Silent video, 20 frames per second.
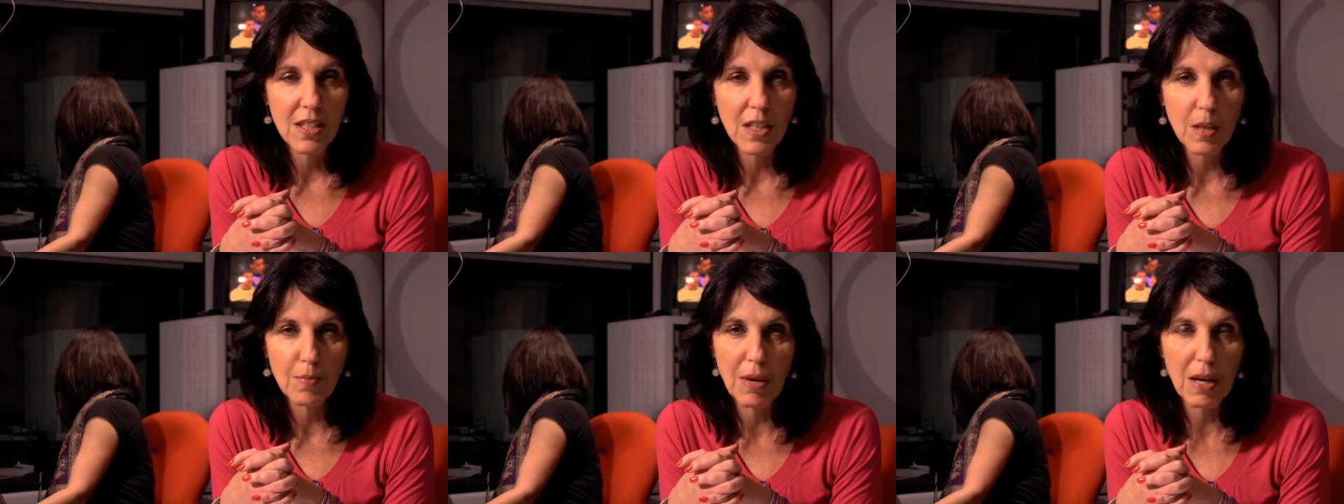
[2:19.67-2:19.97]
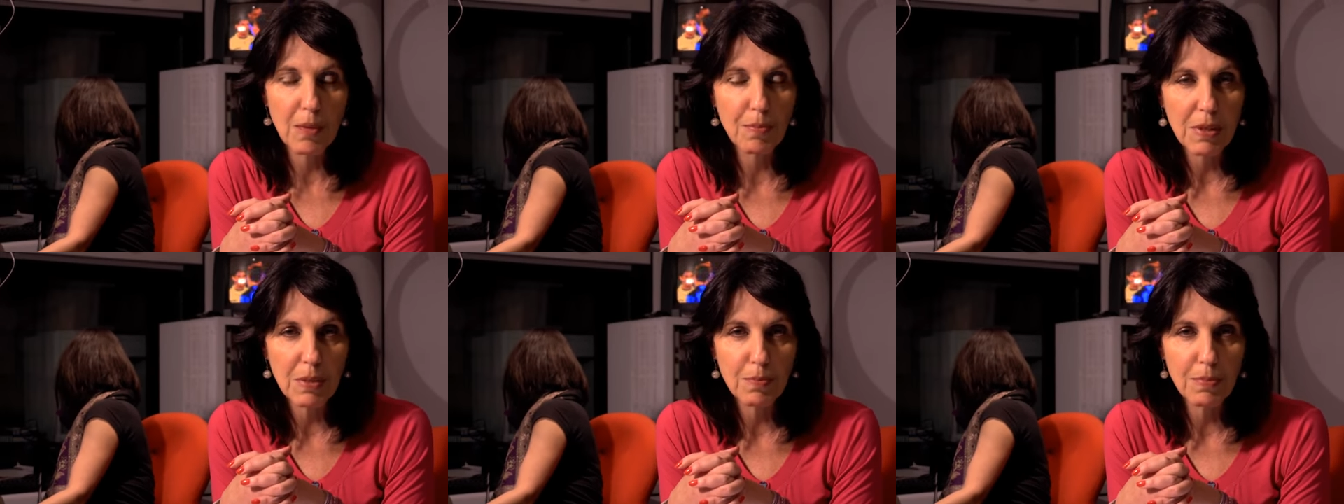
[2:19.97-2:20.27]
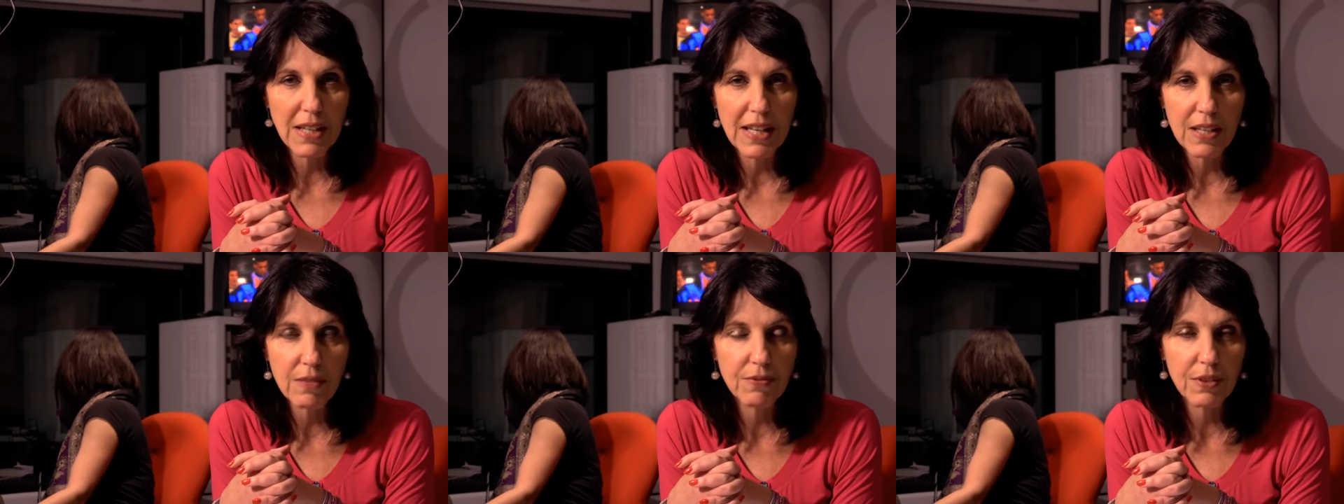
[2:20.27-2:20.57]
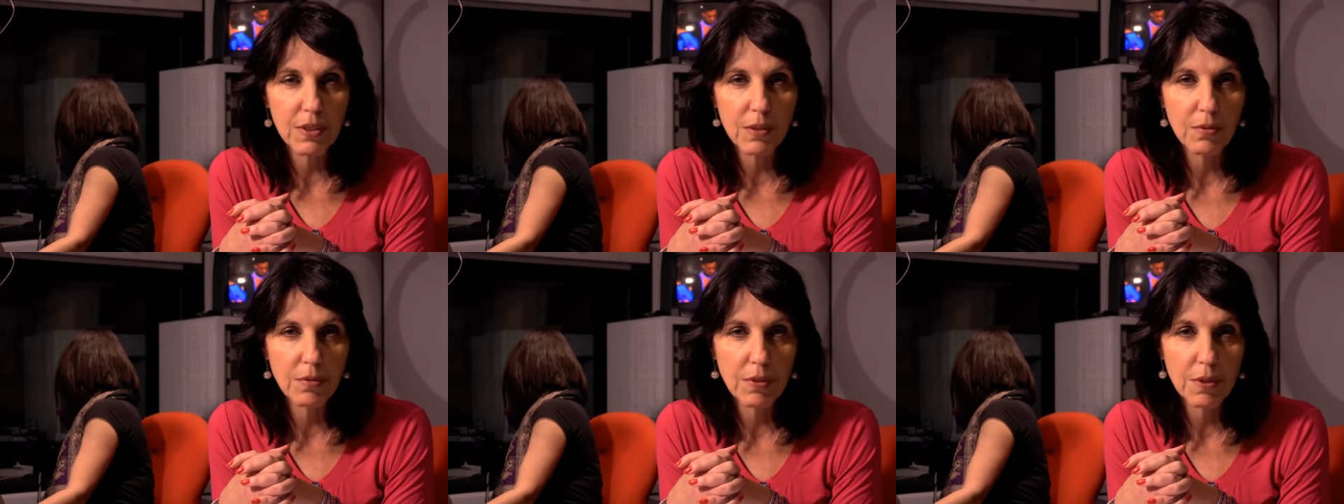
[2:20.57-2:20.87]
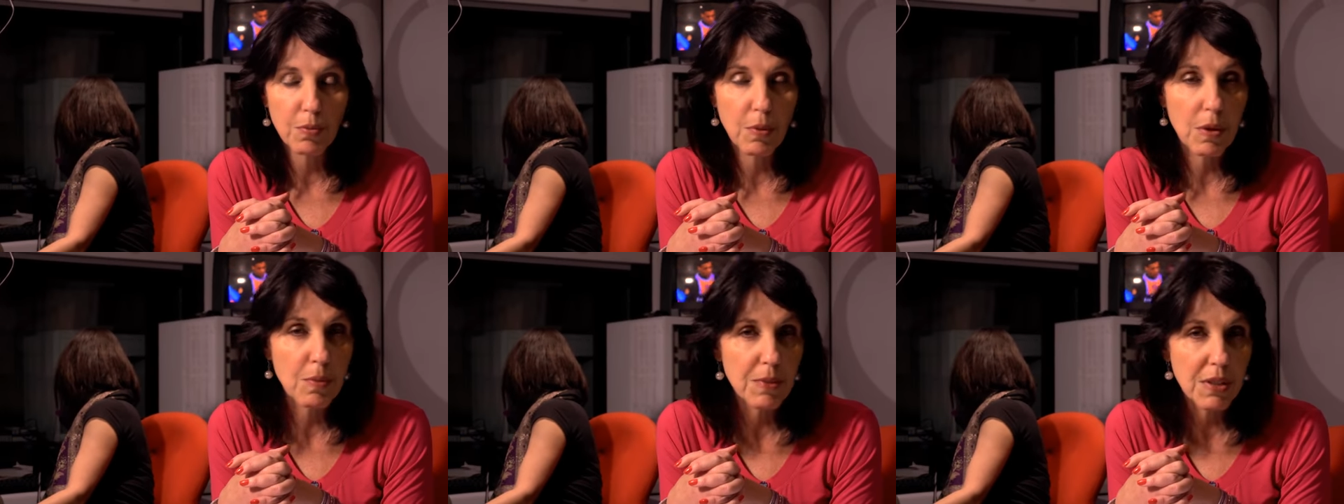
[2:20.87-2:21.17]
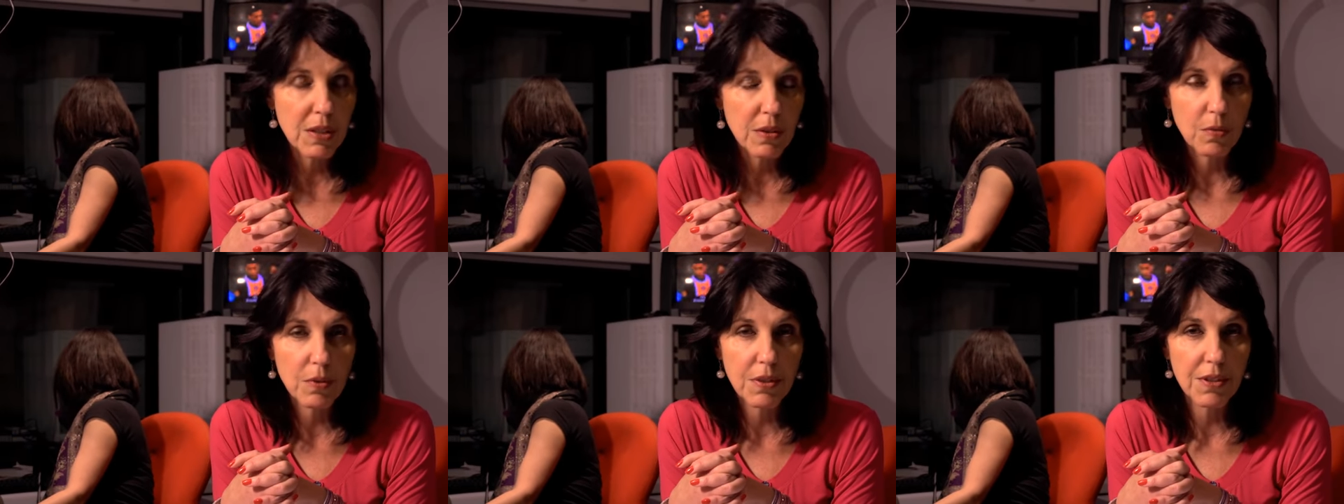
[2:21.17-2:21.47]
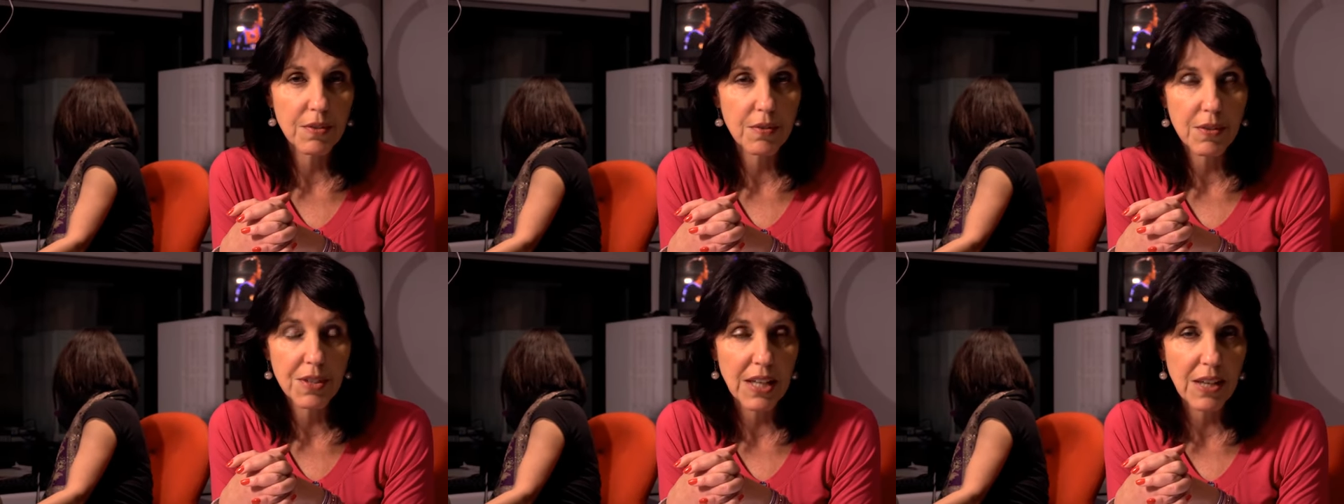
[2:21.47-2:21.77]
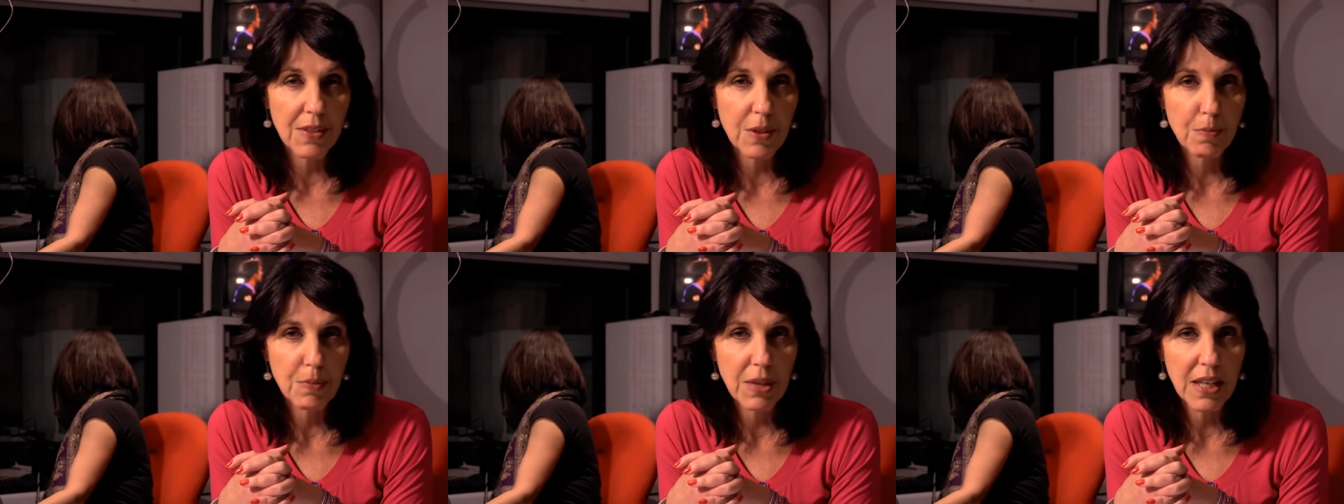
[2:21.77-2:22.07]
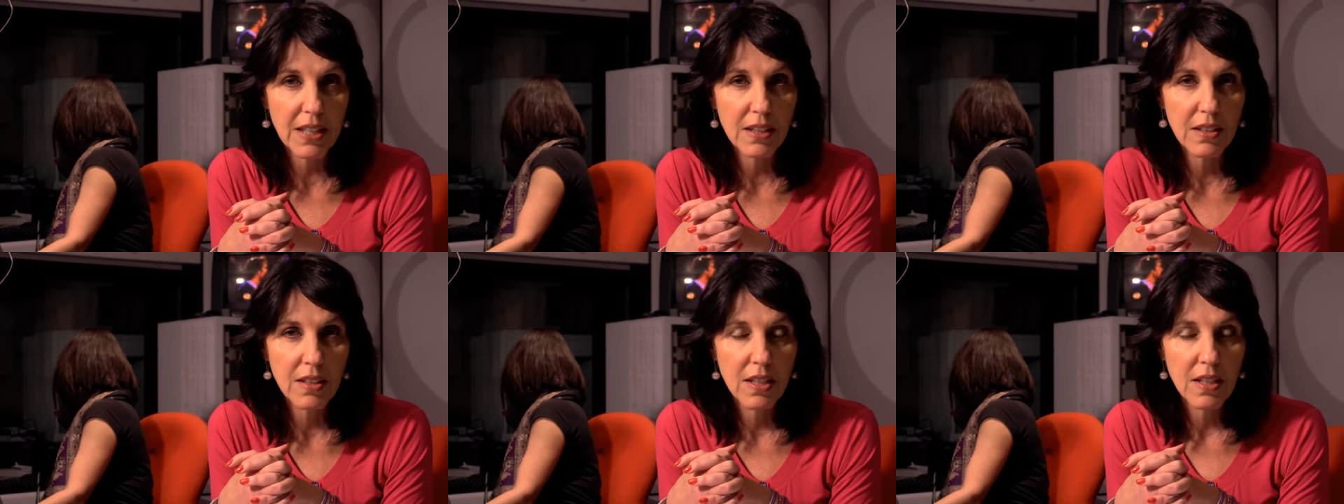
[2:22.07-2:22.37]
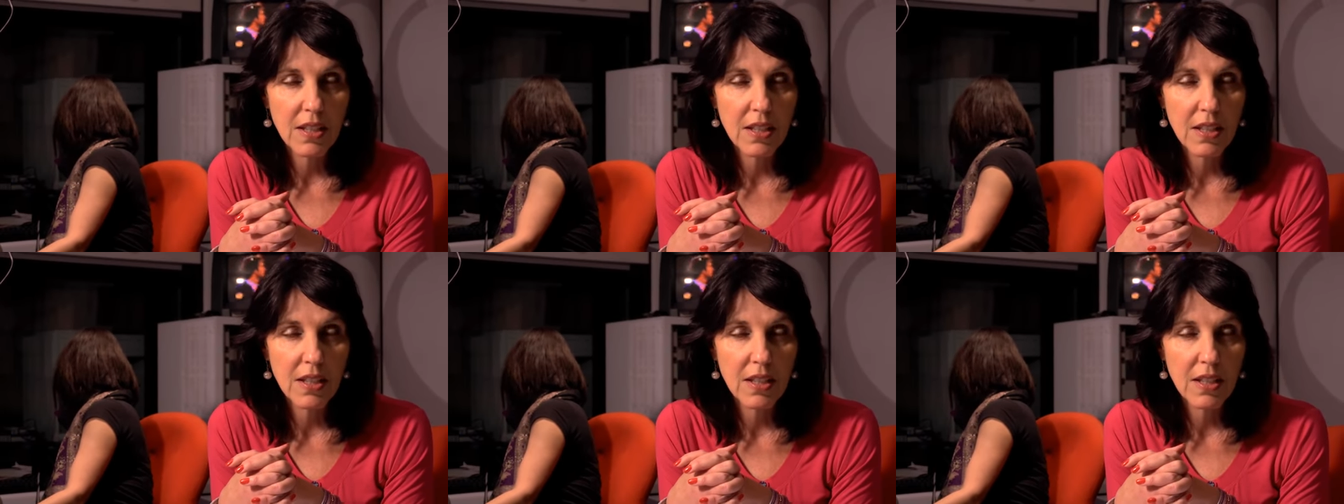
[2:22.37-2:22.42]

about being playful with women or with other men.